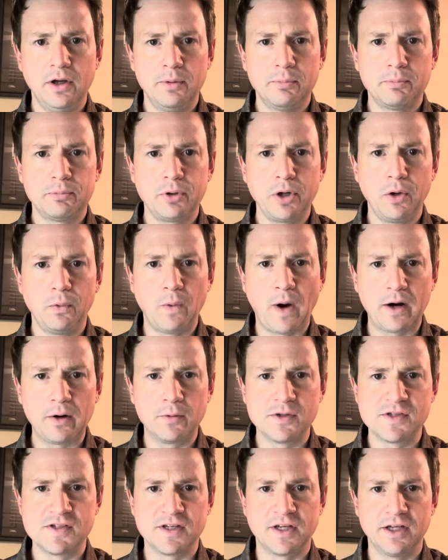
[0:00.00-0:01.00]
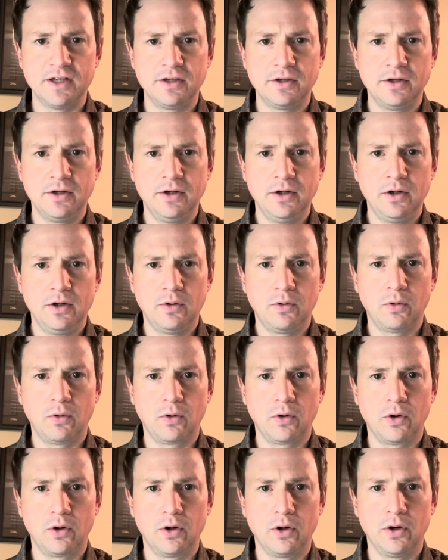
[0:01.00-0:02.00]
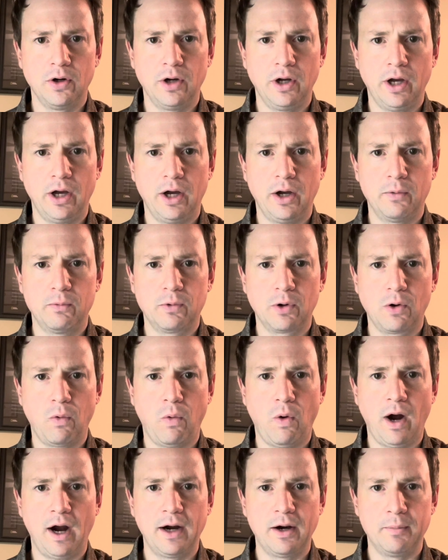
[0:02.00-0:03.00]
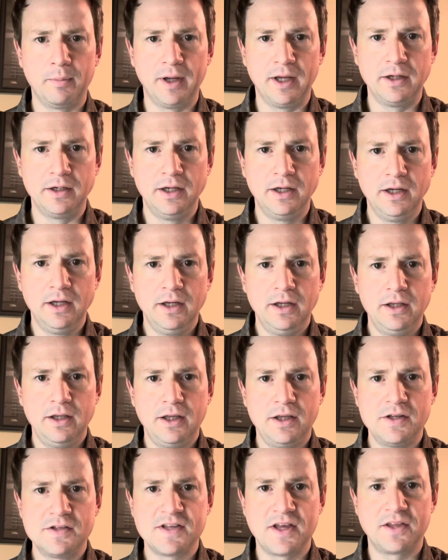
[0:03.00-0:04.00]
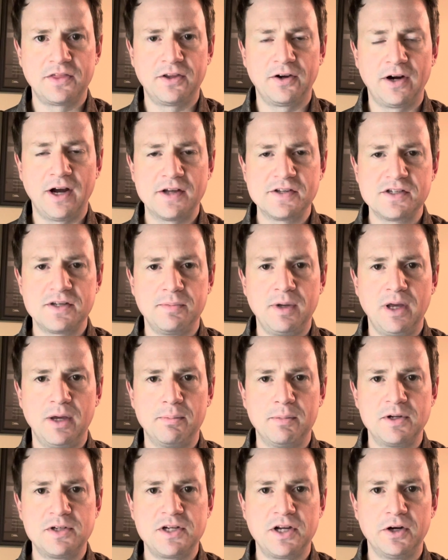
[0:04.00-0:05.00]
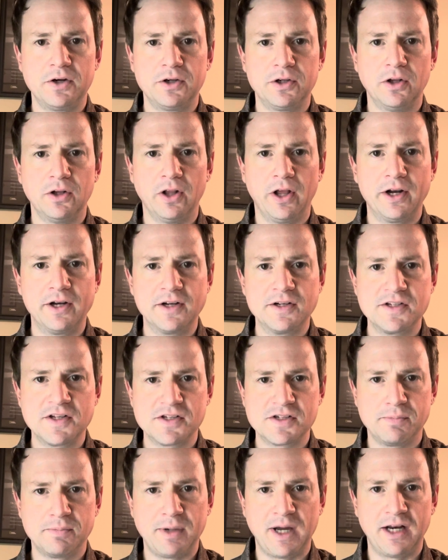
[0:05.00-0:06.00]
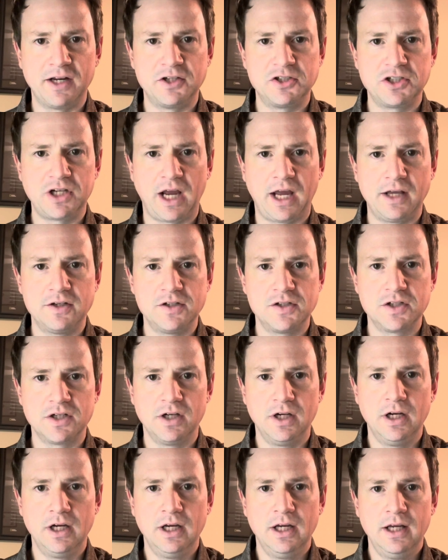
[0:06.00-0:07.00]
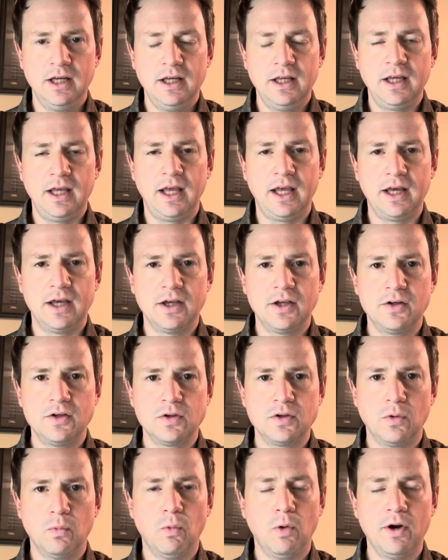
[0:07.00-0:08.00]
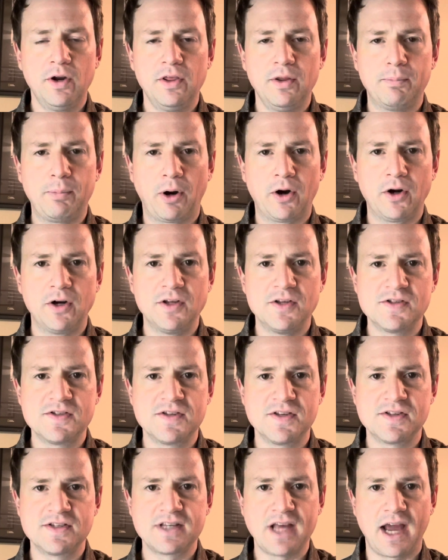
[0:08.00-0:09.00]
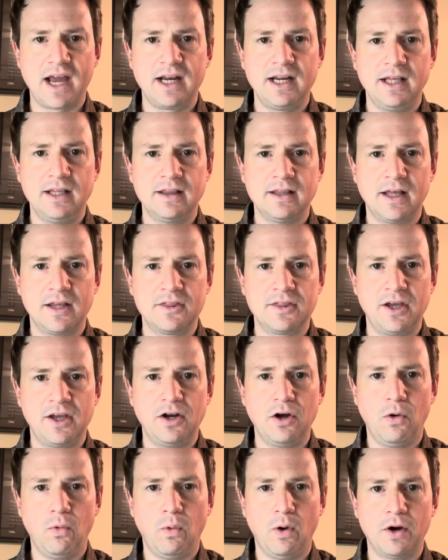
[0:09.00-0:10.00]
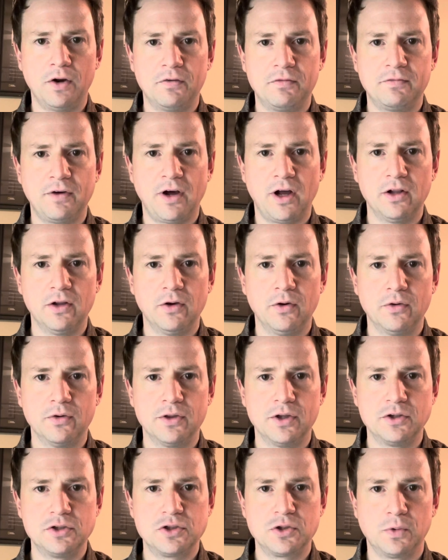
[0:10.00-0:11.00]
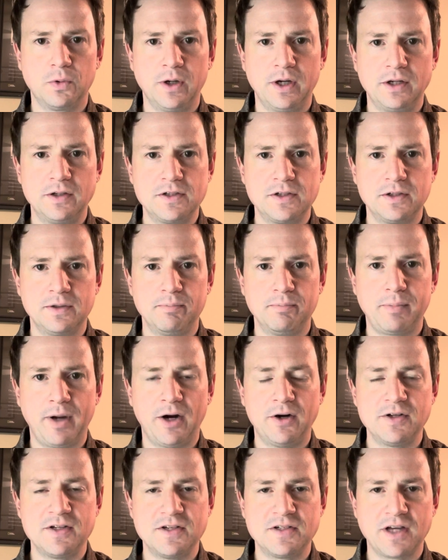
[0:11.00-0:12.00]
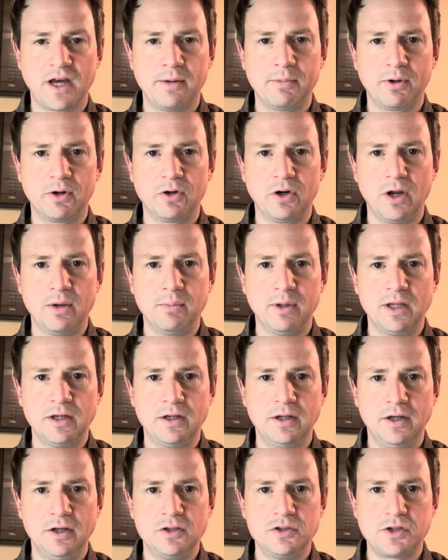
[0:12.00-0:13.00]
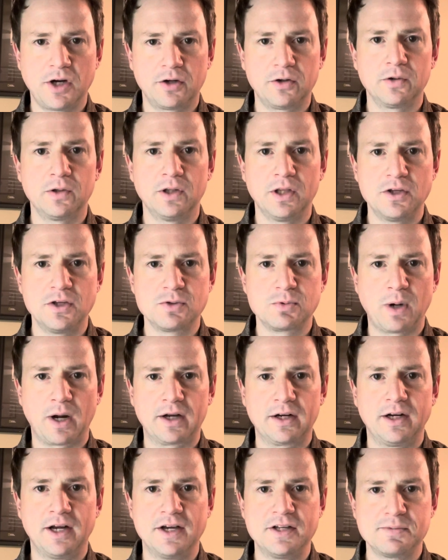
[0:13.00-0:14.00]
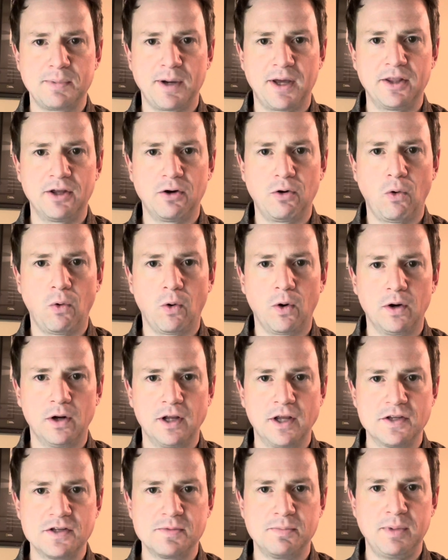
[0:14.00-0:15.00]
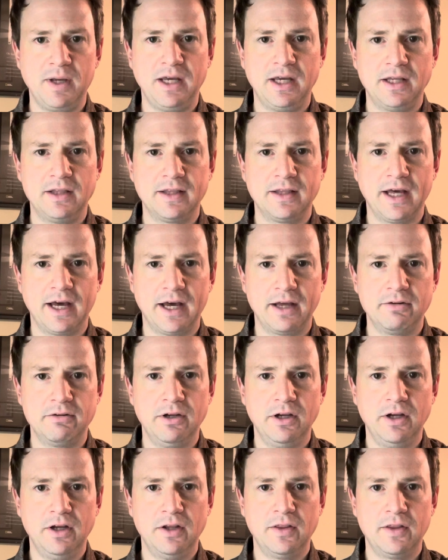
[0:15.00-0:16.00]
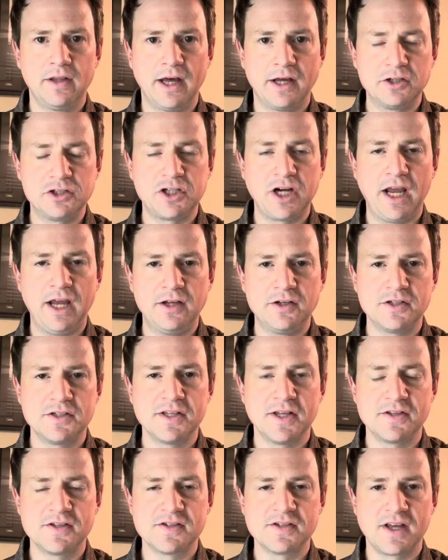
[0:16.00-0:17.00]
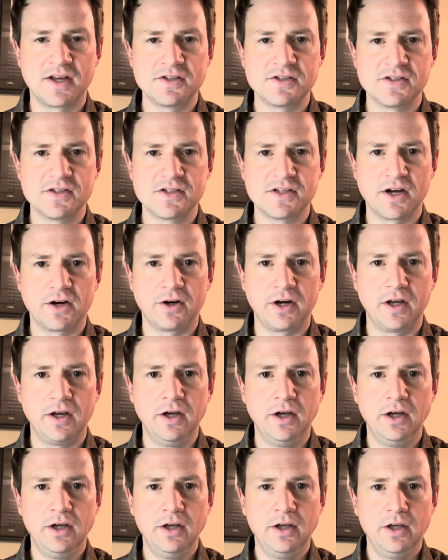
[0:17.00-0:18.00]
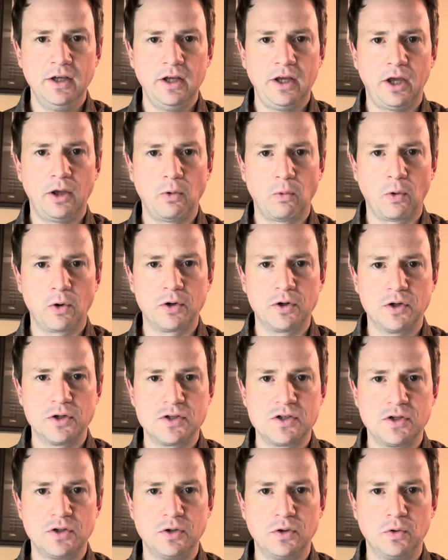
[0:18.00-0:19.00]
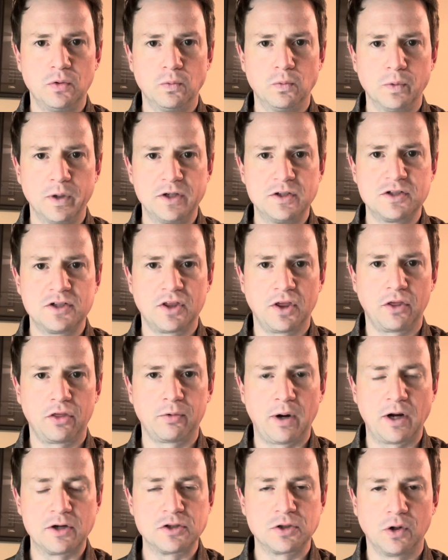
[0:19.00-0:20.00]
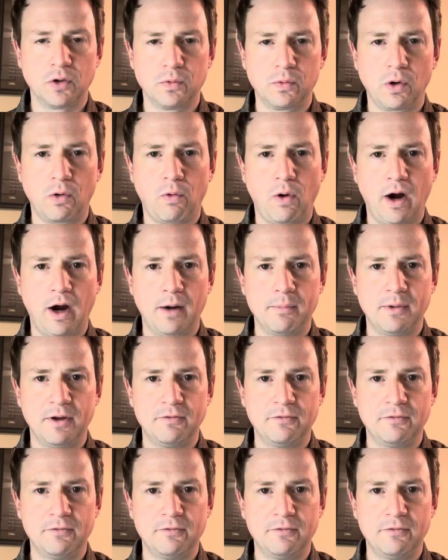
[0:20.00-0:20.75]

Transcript: prerequisite or requirement is that there has to be a material unanticipated change. And one of the parties deciding that they don't want to follow the joint parenting time agreement generally is recognized by the court as being that change that's necessary in order to reach the threshold requirement